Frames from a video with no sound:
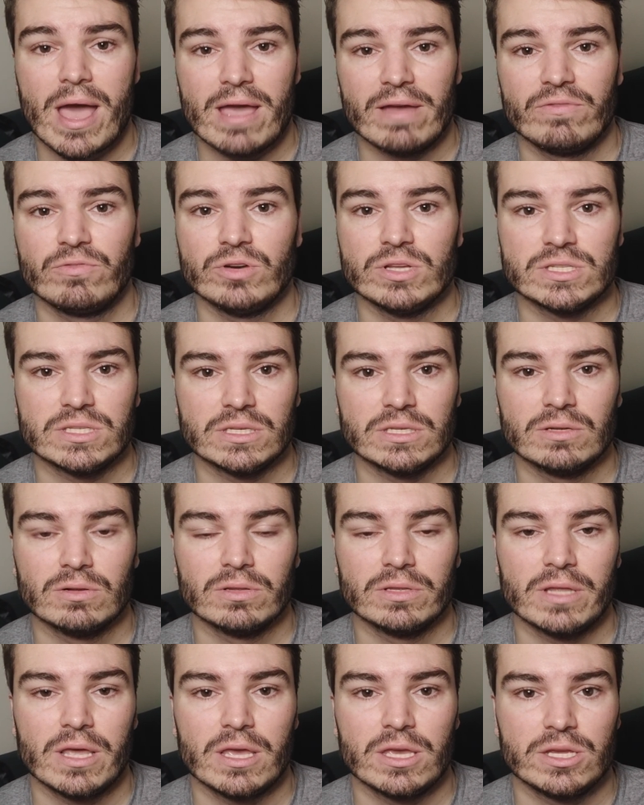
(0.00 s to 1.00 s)
every single
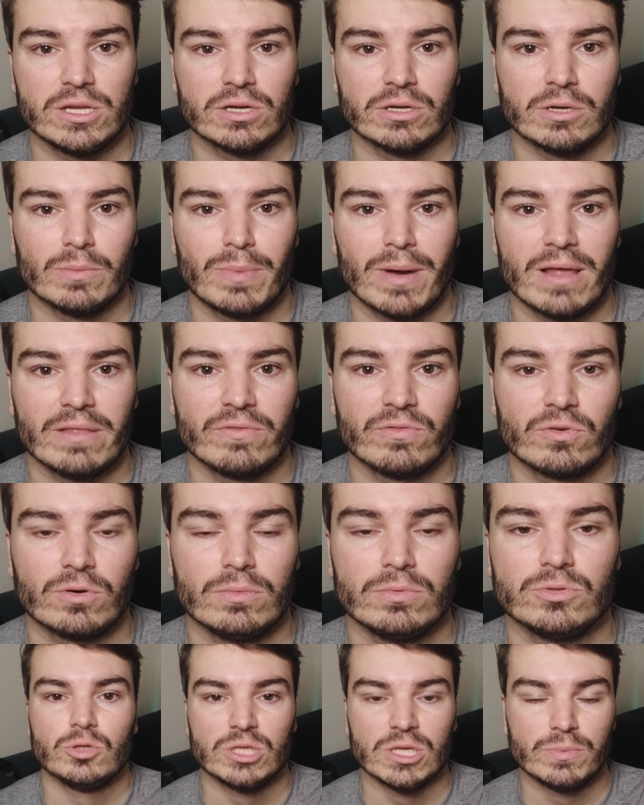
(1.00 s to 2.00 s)
day here on the
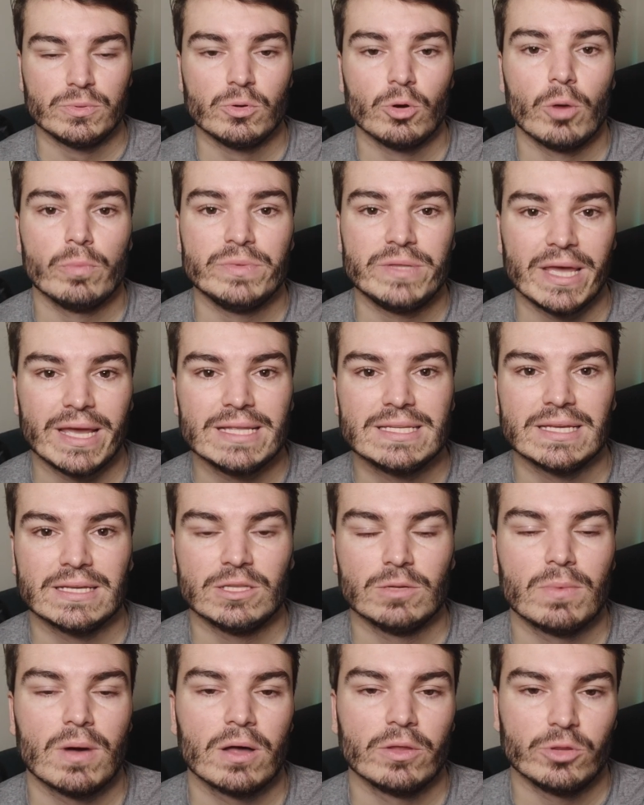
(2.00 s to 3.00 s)
platform to keep you updated
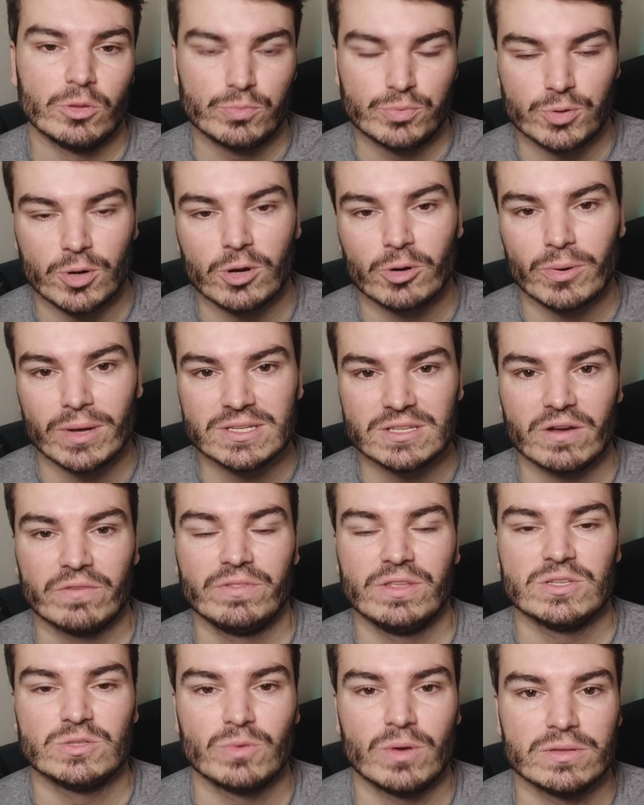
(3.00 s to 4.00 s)
about the progress of
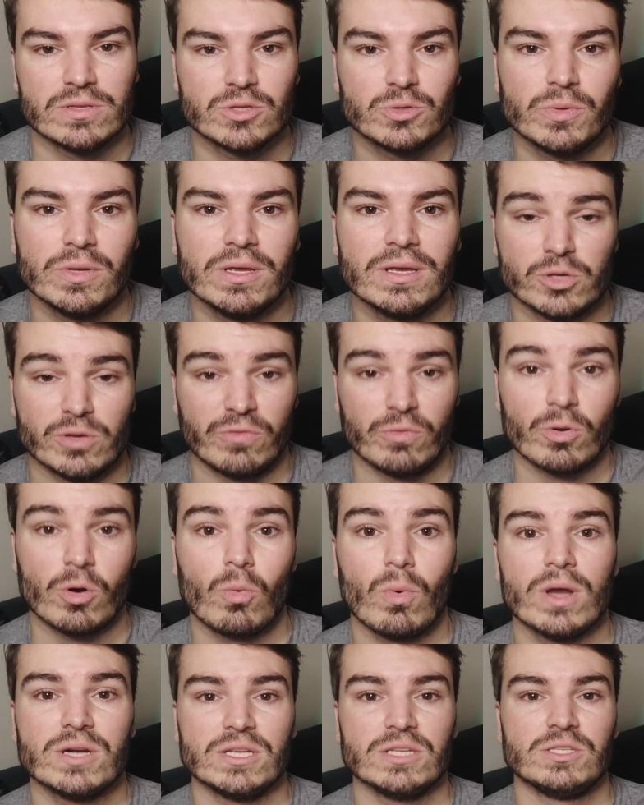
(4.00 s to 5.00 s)
this RunStreak. So if you want
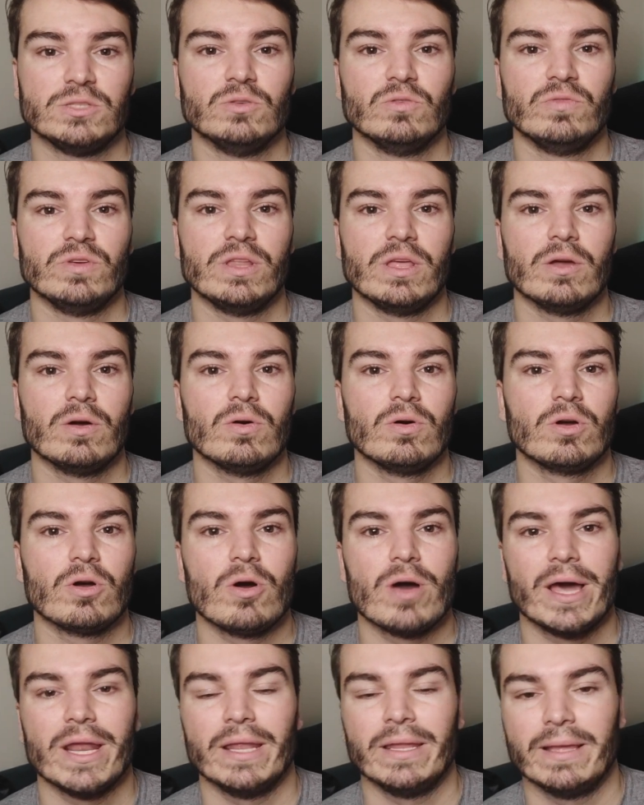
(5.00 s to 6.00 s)
to watch this new video, go
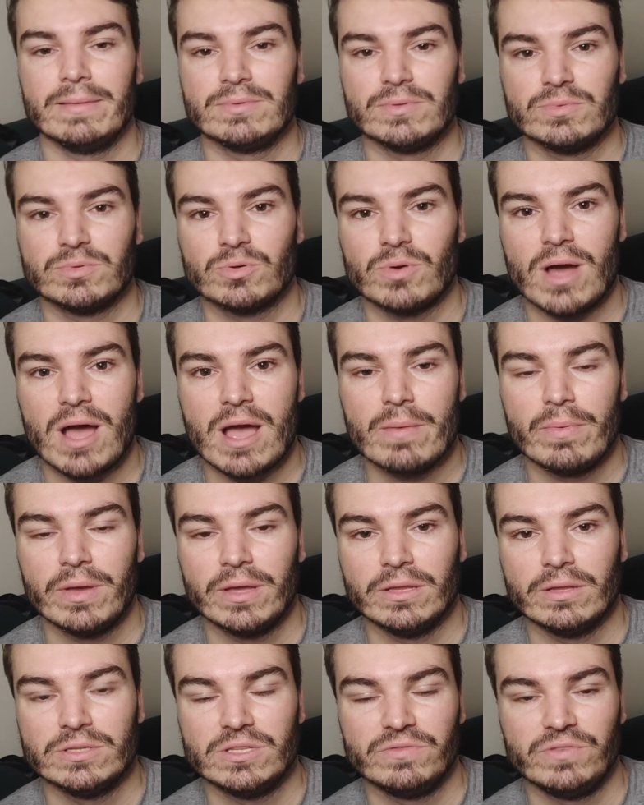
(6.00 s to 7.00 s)
ahead and hit subscribe, hit
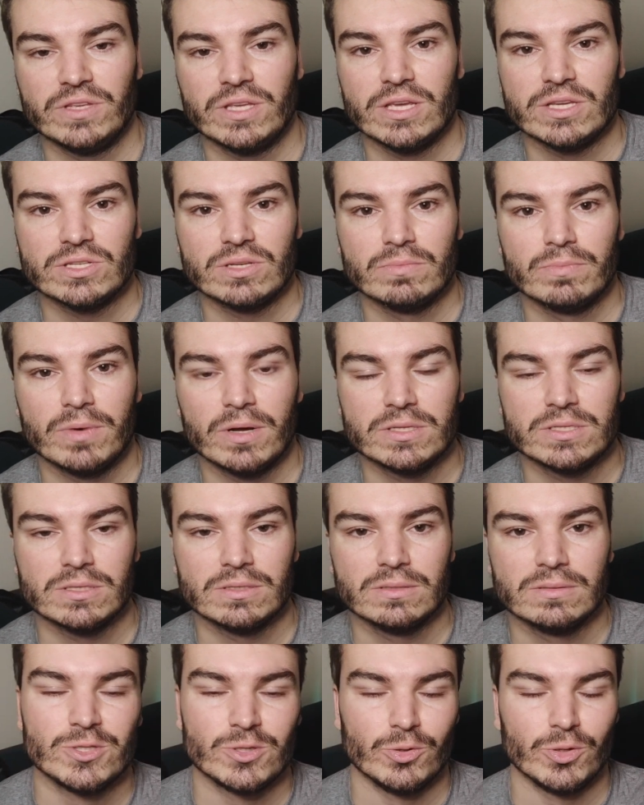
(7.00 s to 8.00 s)
notification
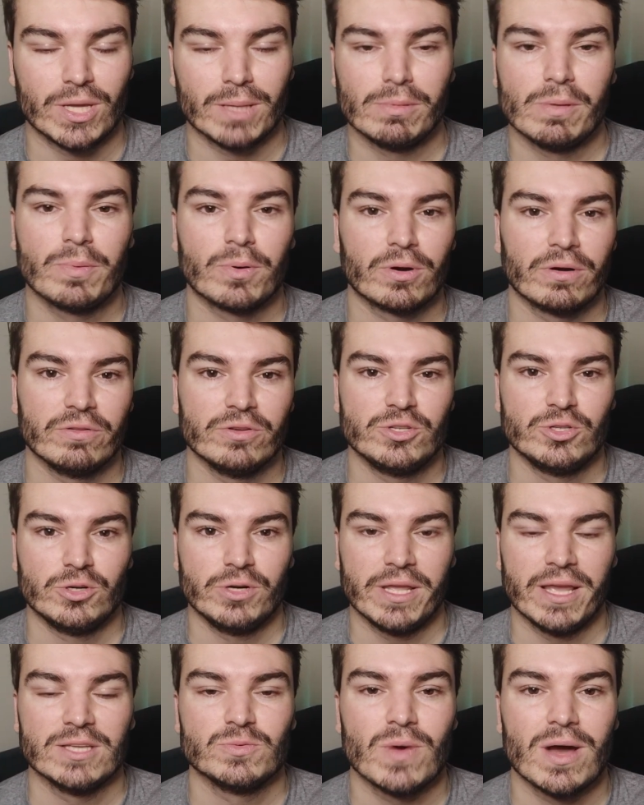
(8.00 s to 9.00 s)
button, so you can be part of the
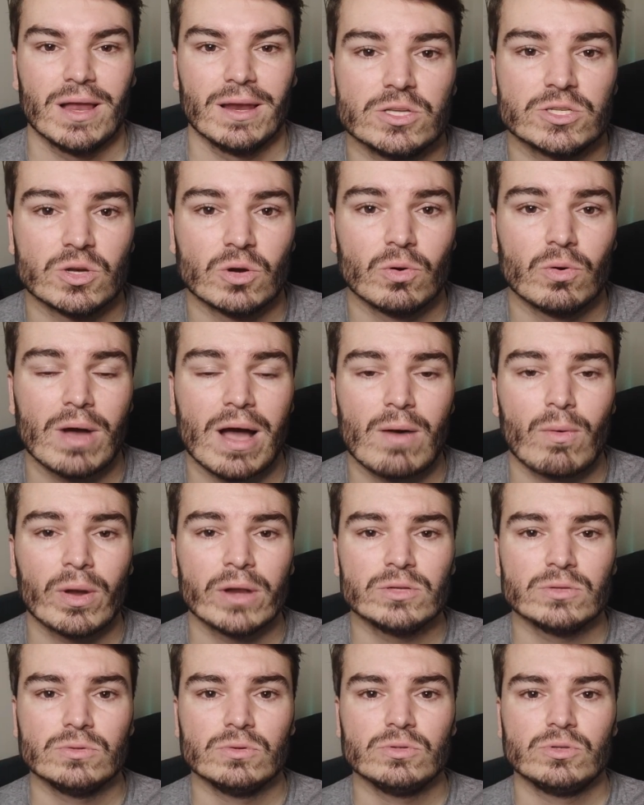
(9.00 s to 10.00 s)
journey as well. So I
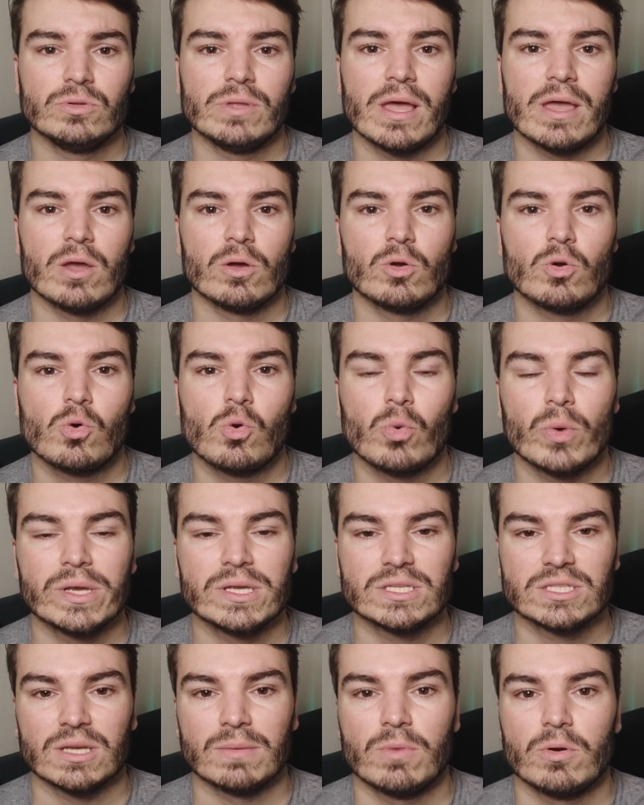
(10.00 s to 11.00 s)
wanted to do today a quick
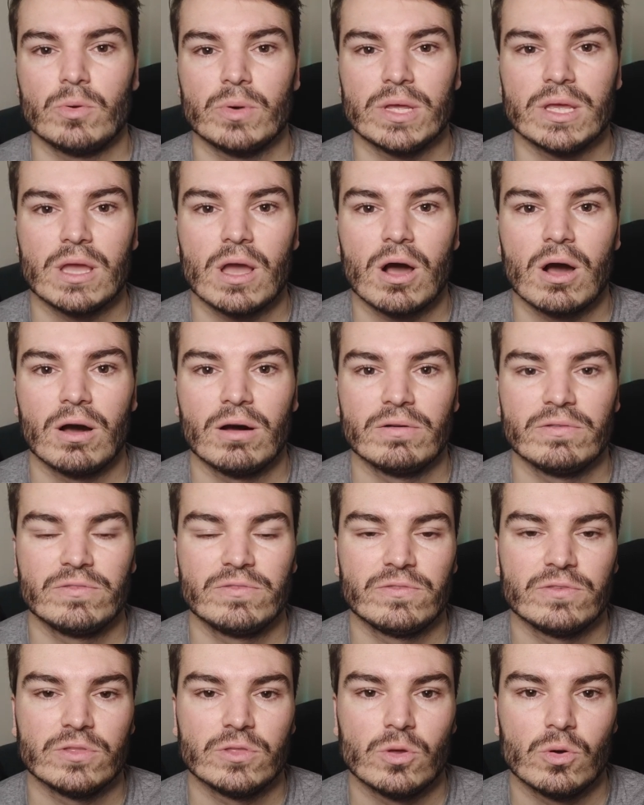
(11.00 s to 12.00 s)
summary of
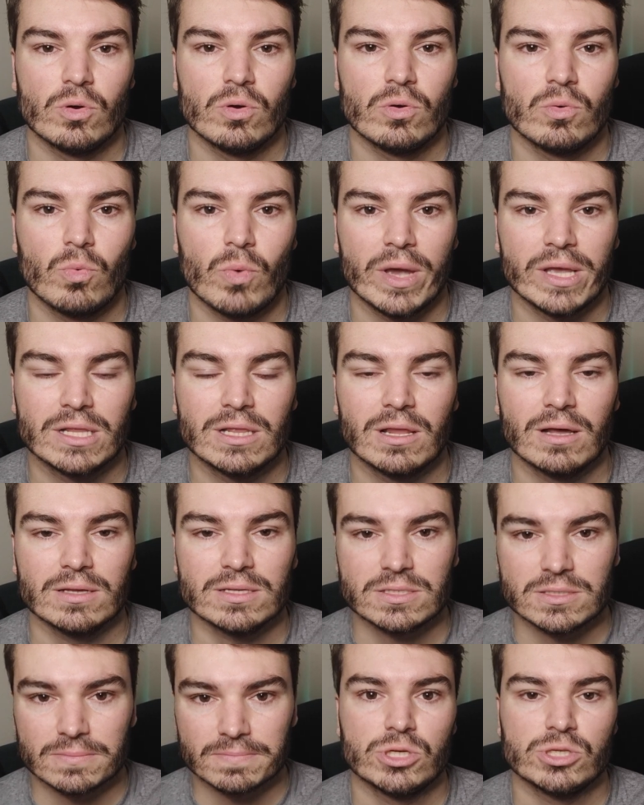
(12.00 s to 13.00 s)
the weight
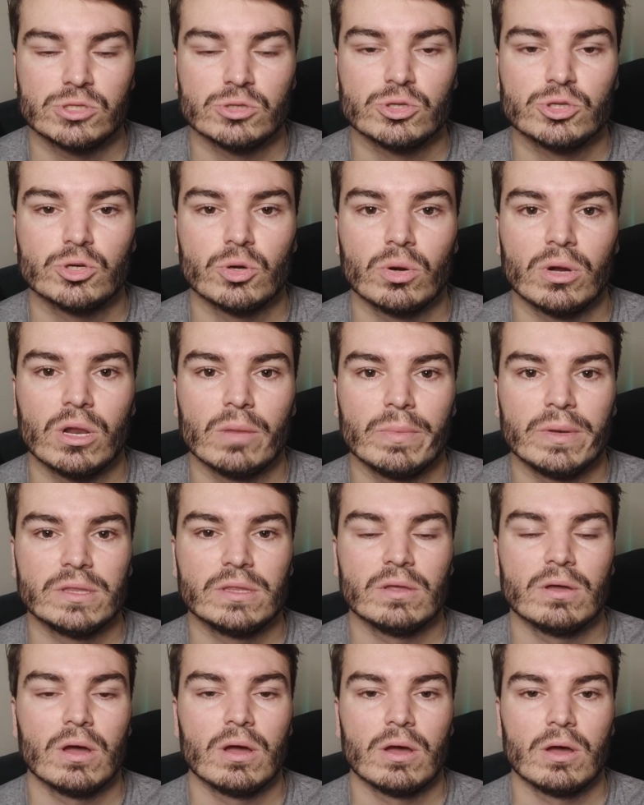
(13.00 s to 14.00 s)
loss, just to show a little bit
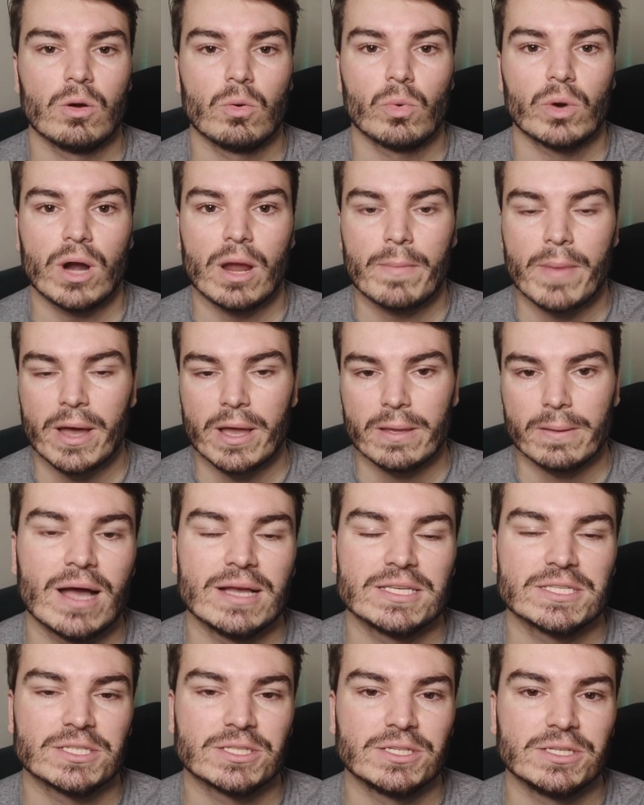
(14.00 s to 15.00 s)
where am I. I
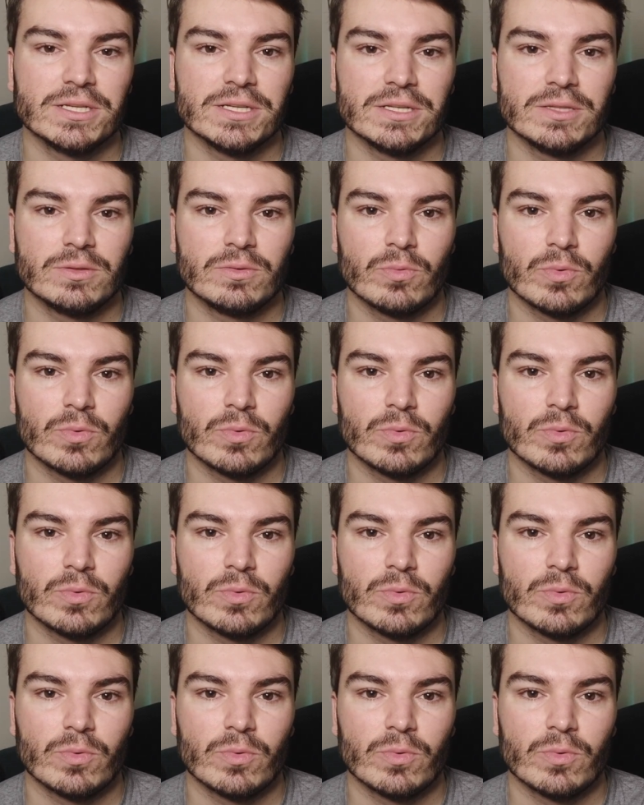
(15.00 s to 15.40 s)
started